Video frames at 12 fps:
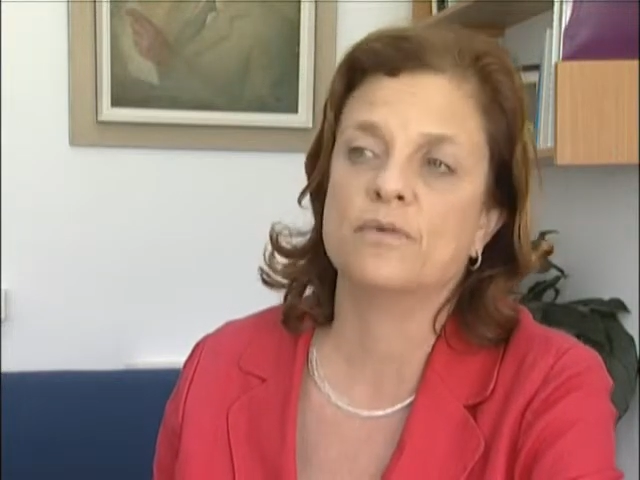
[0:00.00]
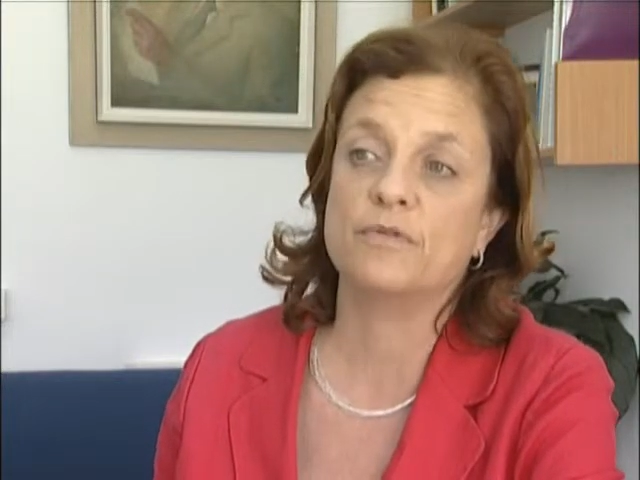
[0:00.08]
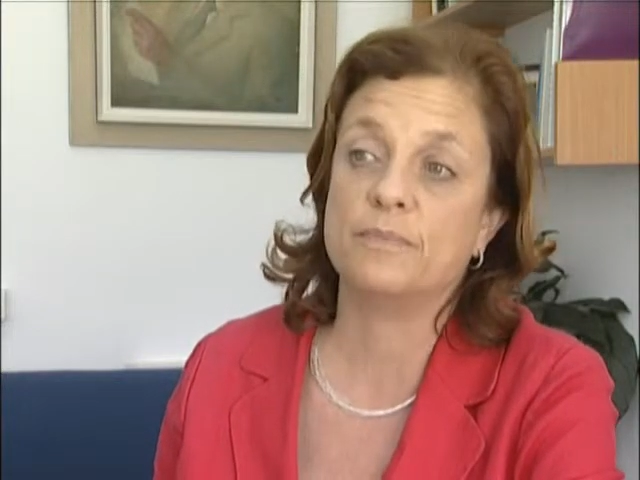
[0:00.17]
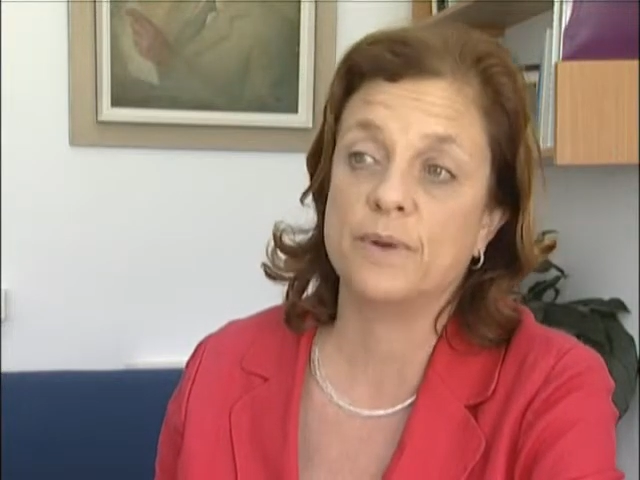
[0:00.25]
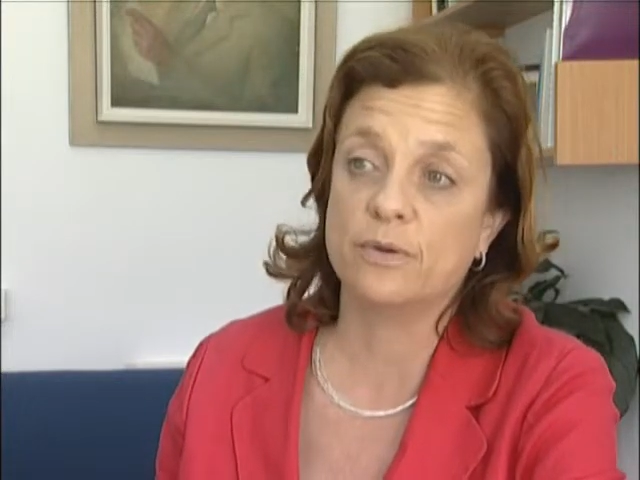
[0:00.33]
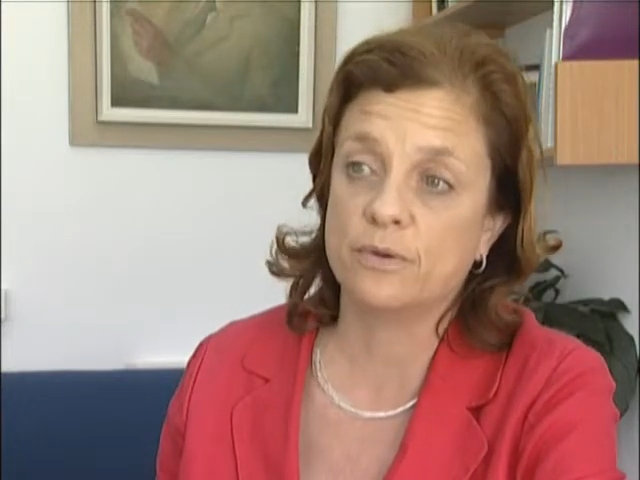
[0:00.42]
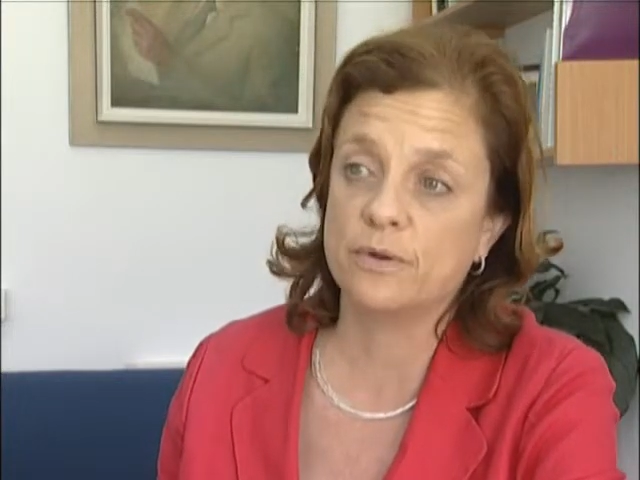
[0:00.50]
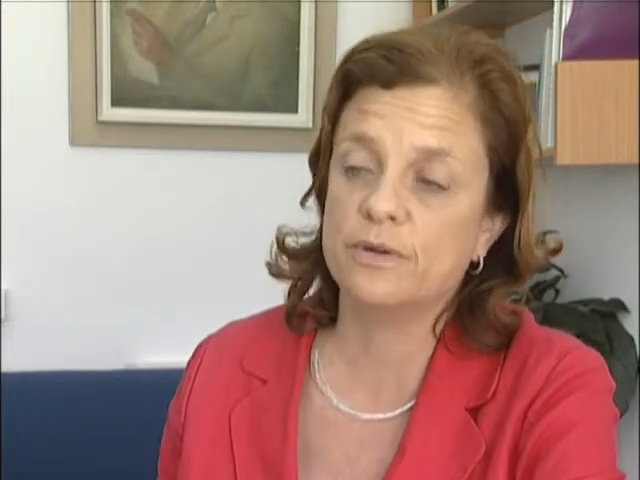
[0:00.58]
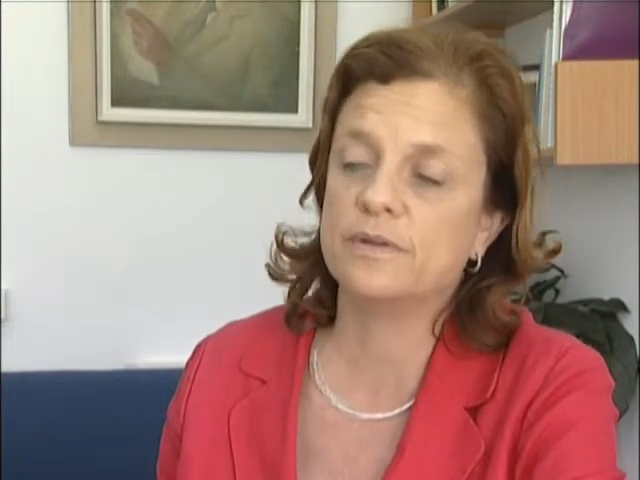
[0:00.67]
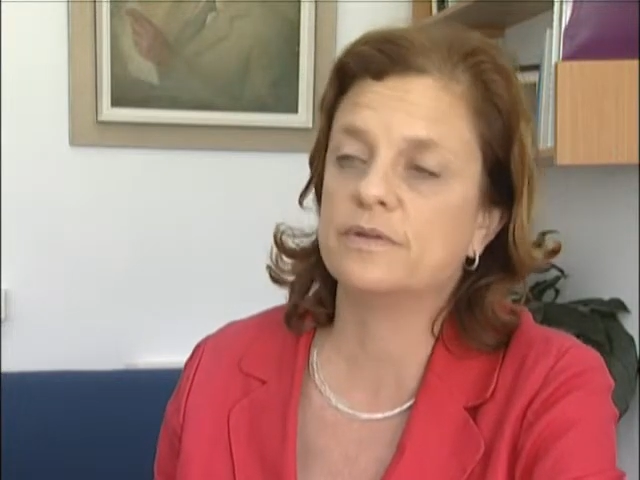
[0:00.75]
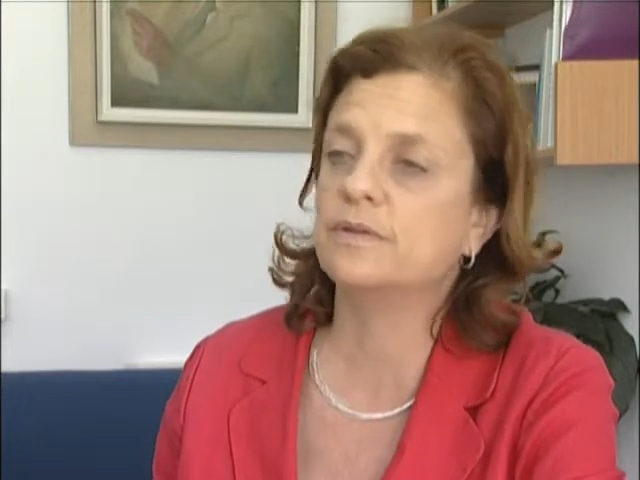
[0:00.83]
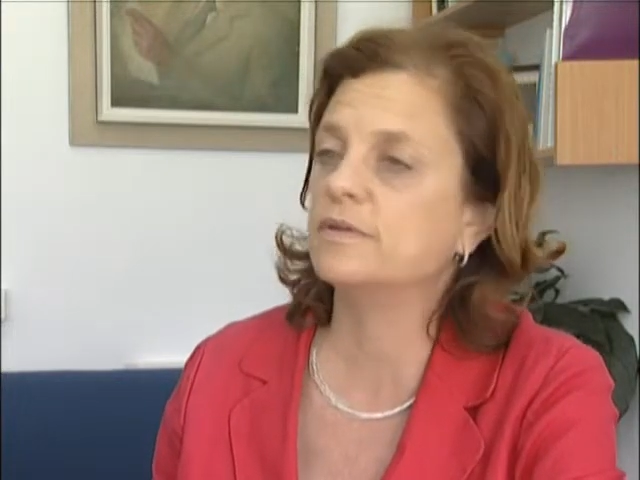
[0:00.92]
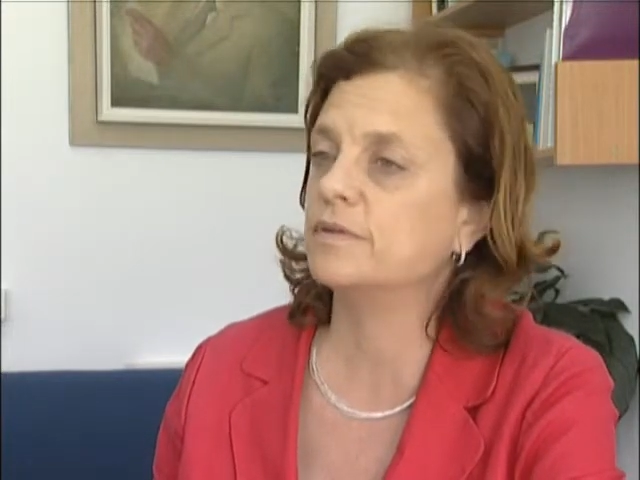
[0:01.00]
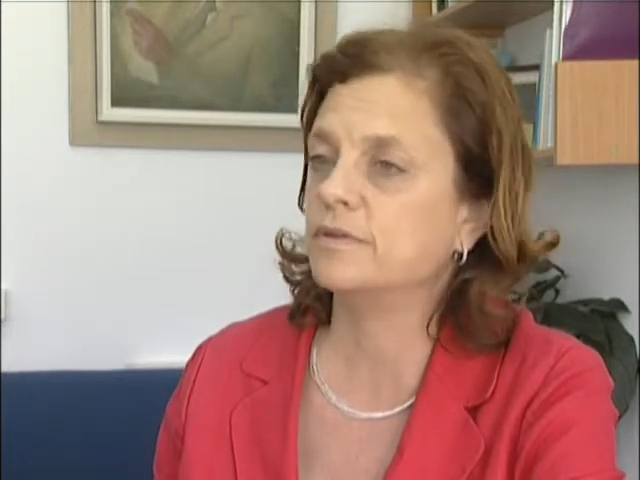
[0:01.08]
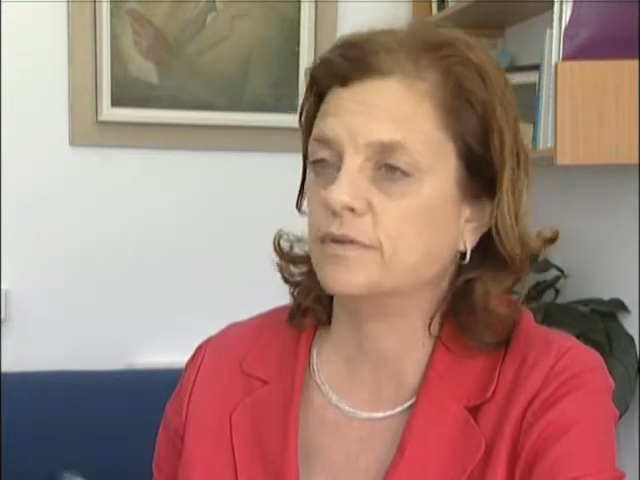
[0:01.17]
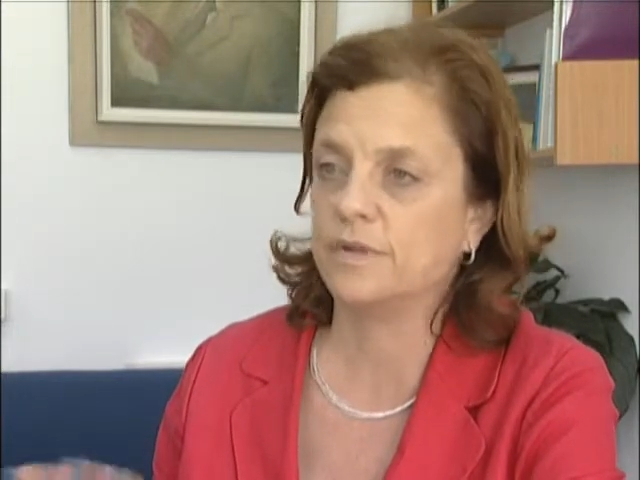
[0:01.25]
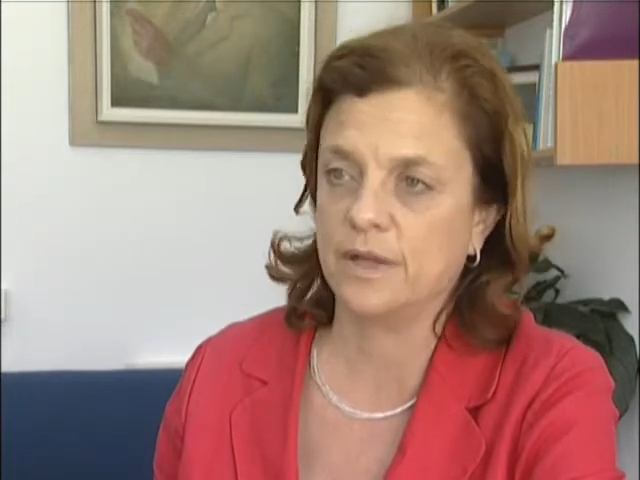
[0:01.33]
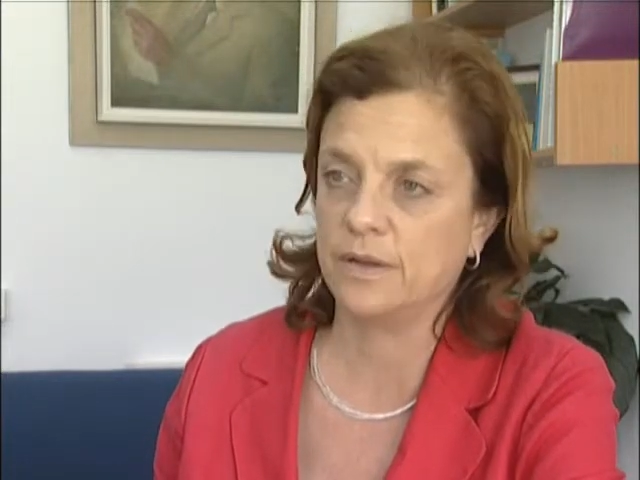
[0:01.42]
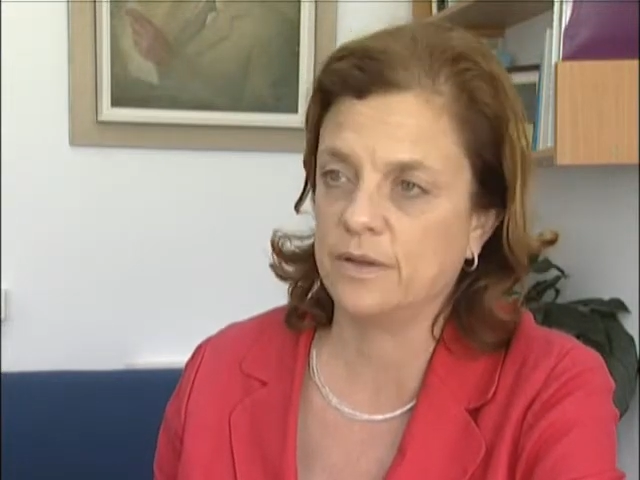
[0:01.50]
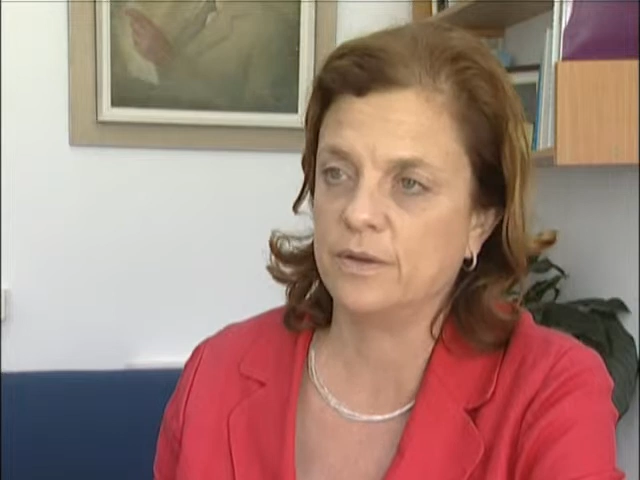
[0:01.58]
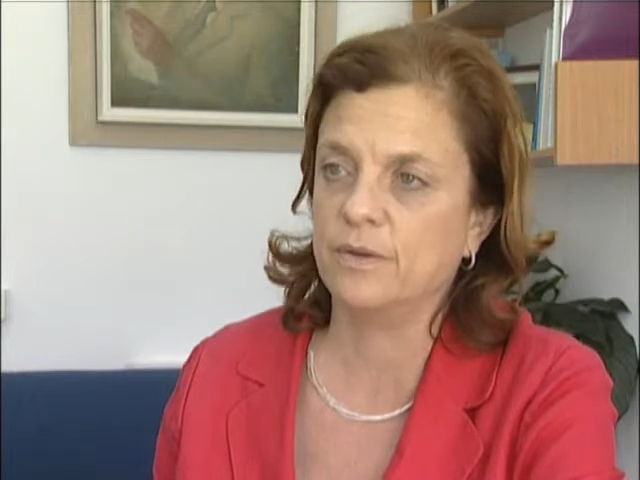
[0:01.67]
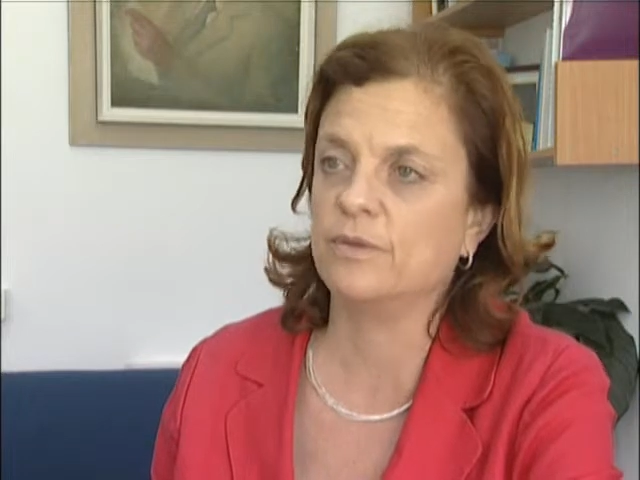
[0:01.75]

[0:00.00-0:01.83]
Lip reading: of minorities in the society,